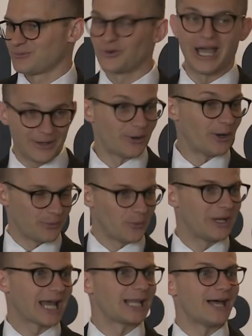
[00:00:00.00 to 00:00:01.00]
Right?
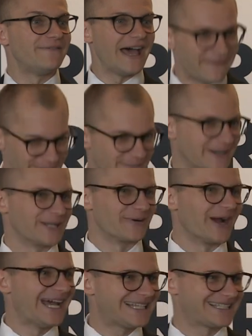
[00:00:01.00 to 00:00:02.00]
We got to love everybody,
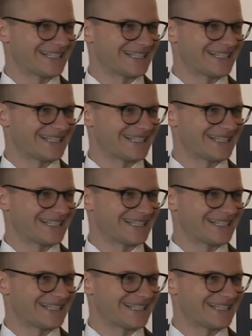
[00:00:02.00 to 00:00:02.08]
right?